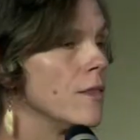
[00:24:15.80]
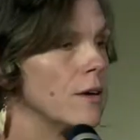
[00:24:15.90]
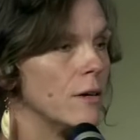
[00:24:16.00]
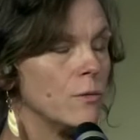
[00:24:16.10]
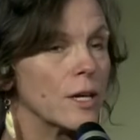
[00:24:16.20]

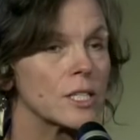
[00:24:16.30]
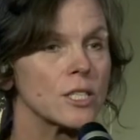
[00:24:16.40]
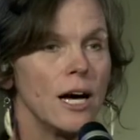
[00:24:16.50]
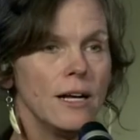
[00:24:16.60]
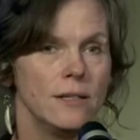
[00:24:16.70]
the
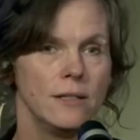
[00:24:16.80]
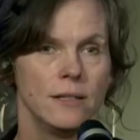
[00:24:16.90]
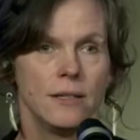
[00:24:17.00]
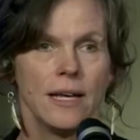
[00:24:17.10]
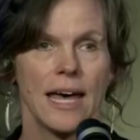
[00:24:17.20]
rickshaw
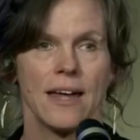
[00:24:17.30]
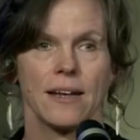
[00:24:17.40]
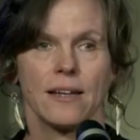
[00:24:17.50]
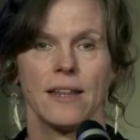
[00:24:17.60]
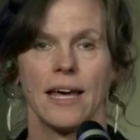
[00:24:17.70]

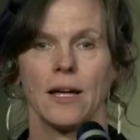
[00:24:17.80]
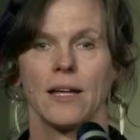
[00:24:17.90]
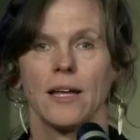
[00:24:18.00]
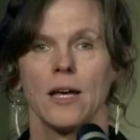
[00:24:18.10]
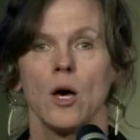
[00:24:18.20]
and they
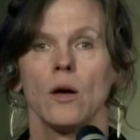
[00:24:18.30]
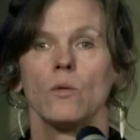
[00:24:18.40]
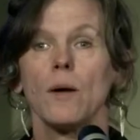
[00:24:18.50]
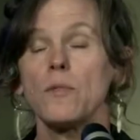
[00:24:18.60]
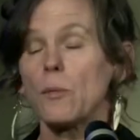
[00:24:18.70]

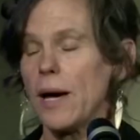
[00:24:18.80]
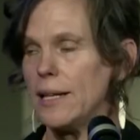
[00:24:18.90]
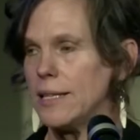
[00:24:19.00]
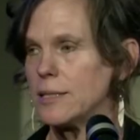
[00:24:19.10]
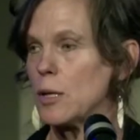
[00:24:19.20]
rub their
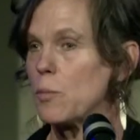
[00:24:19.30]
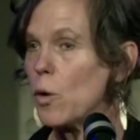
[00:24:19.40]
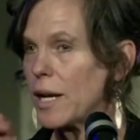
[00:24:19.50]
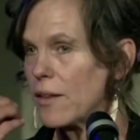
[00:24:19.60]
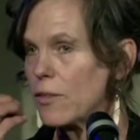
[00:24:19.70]
bellies and
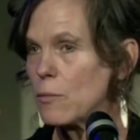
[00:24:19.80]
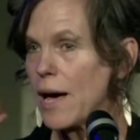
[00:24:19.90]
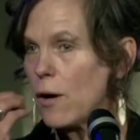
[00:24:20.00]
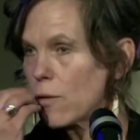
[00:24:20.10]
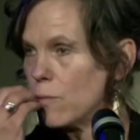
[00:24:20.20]
point at their
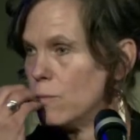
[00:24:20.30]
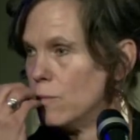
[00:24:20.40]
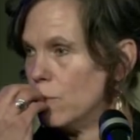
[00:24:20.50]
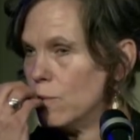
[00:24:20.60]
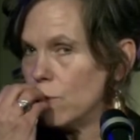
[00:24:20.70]
mouth
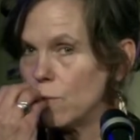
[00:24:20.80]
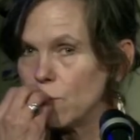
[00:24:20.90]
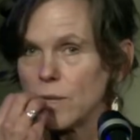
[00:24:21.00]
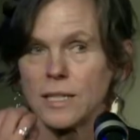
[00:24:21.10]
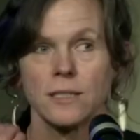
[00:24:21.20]

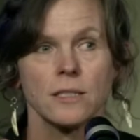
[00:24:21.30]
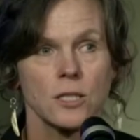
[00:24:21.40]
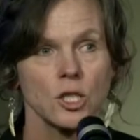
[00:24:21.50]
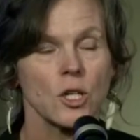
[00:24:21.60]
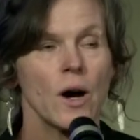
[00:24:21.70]

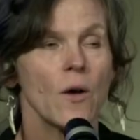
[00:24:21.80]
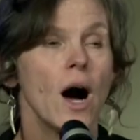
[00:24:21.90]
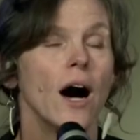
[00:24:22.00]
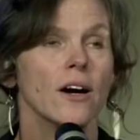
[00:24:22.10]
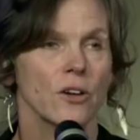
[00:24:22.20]
to show how
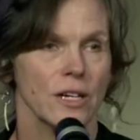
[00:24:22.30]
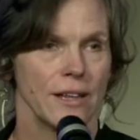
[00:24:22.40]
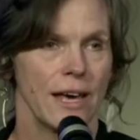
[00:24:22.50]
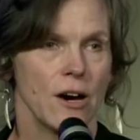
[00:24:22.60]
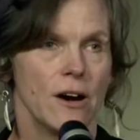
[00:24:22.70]
hungry
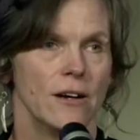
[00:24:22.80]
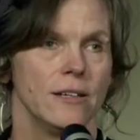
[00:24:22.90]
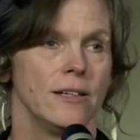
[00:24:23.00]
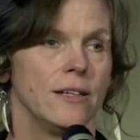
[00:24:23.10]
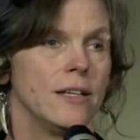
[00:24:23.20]
they are.
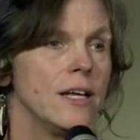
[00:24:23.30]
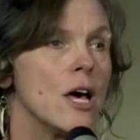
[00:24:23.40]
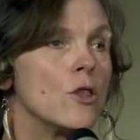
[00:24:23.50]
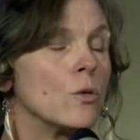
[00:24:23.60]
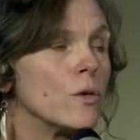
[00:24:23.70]

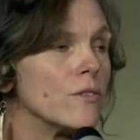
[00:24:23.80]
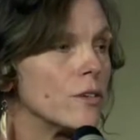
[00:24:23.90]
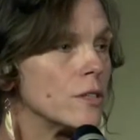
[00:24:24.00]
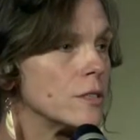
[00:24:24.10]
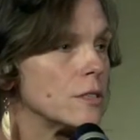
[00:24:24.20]
The
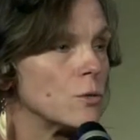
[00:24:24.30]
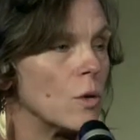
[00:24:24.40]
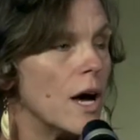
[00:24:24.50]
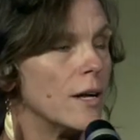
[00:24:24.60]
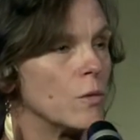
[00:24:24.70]
rivers
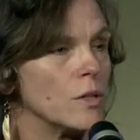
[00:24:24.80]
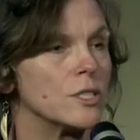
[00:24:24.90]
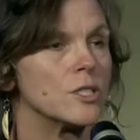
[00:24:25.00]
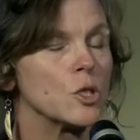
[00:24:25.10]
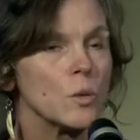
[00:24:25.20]
run with
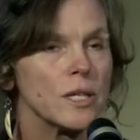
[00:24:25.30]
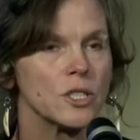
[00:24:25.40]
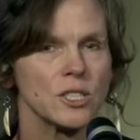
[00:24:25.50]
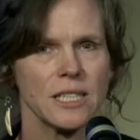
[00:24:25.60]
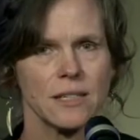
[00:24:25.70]

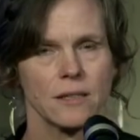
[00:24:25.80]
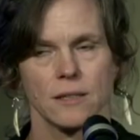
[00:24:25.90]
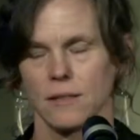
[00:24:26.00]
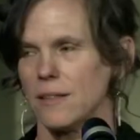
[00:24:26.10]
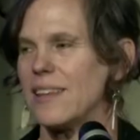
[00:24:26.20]
sewage and
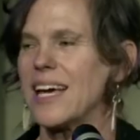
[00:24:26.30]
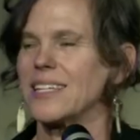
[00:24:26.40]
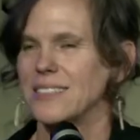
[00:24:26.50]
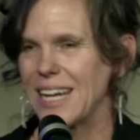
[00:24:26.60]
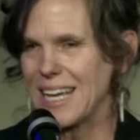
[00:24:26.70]

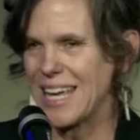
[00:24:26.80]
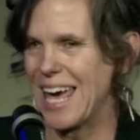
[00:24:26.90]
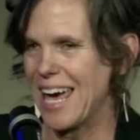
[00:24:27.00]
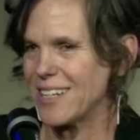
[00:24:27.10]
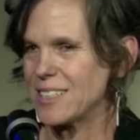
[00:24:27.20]
things that I
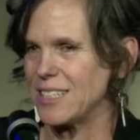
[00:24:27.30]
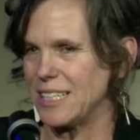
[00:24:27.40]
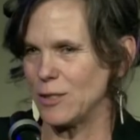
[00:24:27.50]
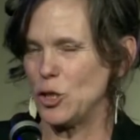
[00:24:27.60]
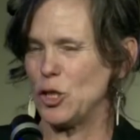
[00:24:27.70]
can't
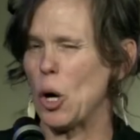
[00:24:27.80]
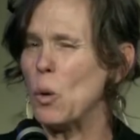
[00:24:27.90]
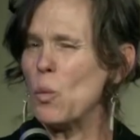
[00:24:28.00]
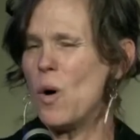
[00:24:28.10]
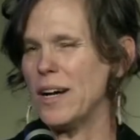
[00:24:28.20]
and
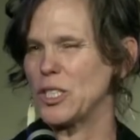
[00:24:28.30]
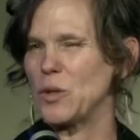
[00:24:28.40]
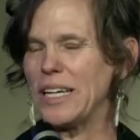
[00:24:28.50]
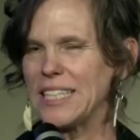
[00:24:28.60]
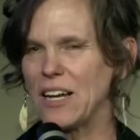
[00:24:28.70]
don't want to
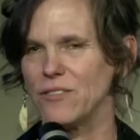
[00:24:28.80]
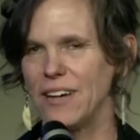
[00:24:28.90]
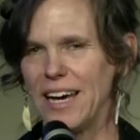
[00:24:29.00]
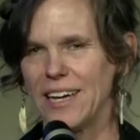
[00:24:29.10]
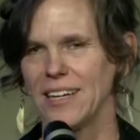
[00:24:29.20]

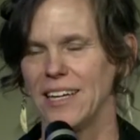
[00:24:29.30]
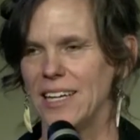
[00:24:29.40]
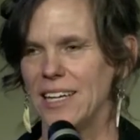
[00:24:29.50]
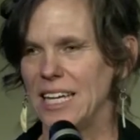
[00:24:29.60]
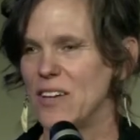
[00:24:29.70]
identify.
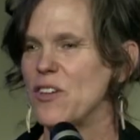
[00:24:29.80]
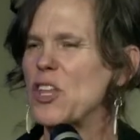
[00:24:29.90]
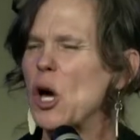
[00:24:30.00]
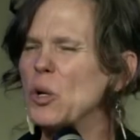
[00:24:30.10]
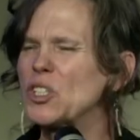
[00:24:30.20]
Even
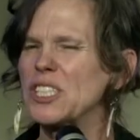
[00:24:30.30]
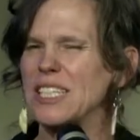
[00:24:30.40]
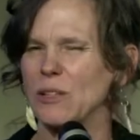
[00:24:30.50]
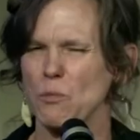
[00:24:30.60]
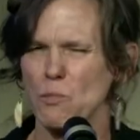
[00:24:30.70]
the
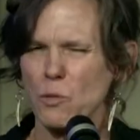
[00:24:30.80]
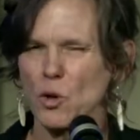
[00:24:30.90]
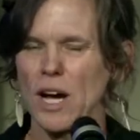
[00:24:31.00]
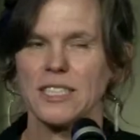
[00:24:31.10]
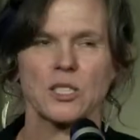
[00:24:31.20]
ocean
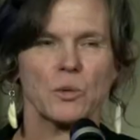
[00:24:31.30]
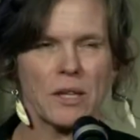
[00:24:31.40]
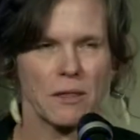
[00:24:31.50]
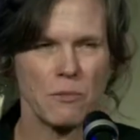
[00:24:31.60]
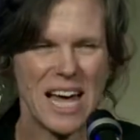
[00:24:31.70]
crests with
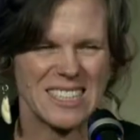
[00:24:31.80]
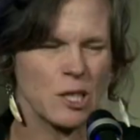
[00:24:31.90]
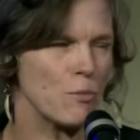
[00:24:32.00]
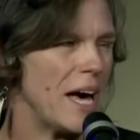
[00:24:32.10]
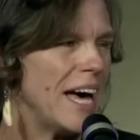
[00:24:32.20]

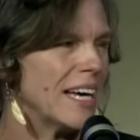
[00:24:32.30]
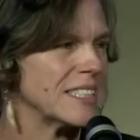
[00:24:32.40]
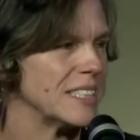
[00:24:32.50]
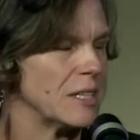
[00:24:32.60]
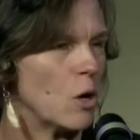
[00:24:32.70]
plastic
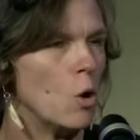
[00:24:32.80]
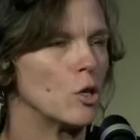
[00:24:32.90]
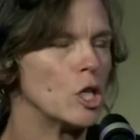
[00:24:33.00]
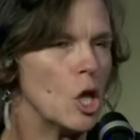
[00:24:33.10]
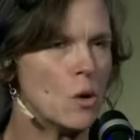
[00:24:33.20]
bags and old
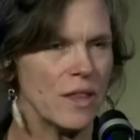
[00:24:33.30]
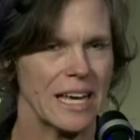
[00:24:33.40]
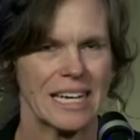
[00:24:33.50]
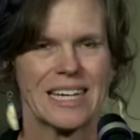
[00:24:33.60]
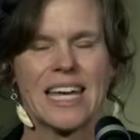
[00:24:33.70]

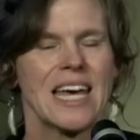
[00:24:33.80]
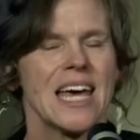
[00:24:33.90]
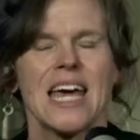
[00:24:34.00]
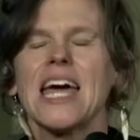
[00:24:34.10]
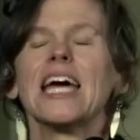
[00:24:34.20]
clothing.
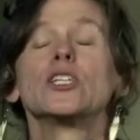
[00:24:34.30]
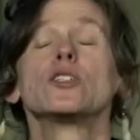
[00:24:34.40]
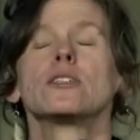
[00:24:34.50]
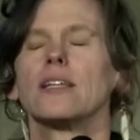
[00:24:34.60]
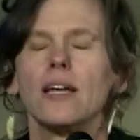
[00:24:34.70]

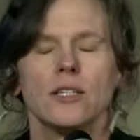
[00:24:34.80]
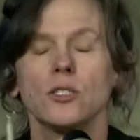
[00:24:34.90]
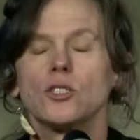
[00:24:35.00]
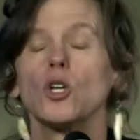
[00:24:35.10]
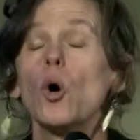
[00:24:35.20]
It's
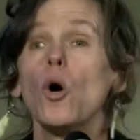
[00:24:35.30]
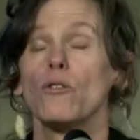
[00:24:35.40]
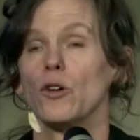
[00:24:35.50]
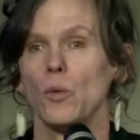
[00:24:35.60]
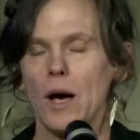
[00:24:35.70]
so
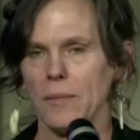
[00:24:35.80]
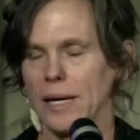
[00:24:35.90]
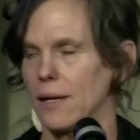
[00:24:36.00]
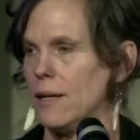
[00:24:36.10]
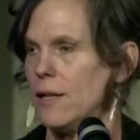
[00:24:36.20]

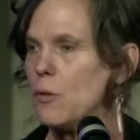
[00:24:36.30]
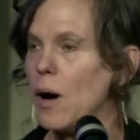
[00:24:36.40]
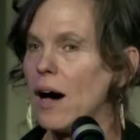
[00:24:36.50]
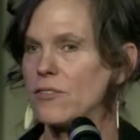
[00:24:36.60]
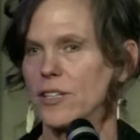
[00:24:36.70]
overwhelming, the
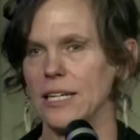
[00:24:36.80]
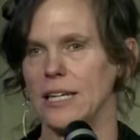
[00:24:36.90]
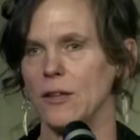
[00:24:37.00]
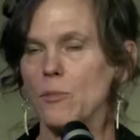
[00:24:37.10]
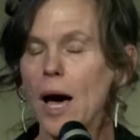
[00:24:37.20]
poverty
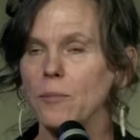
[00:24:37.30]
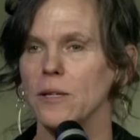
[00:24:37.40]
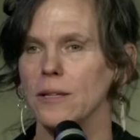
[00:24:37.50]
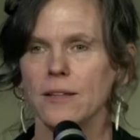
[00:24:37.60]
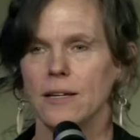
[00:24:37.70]
and
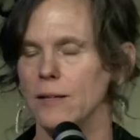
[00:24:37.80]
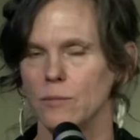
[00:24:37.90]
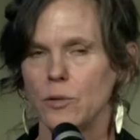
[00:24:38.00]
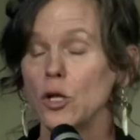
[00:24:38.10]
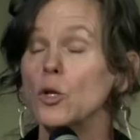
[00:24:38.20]
the
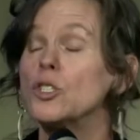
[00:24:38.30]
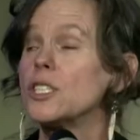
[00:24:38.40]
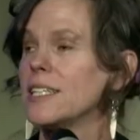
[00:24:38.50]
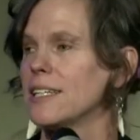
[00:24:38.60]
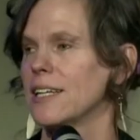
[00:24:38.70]

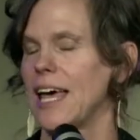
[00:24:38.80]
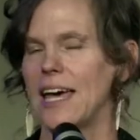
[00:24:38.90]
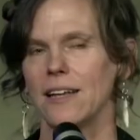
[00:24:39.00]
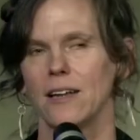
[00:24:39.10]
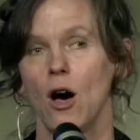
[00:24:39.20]
pollution
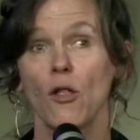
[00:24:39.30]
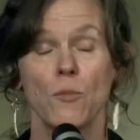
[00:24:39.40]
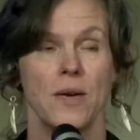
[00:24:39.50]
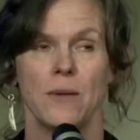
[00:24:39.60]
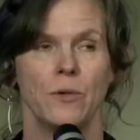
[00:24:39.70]
and all the
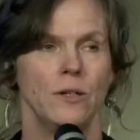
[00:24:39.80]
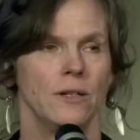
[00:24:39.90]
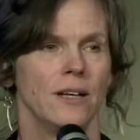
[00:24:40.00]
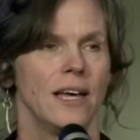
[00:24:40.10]
people.